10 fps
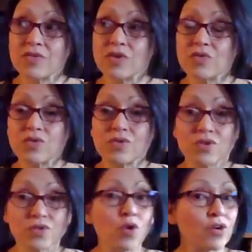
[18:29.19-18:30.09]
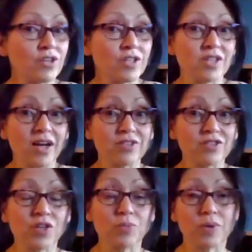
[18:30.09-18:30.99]
they're not going to
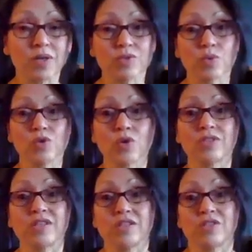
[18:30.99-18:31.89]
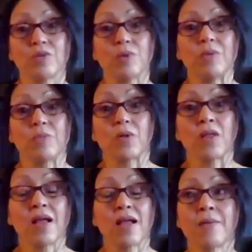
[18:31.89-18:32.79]
touch it, because we're not teaching people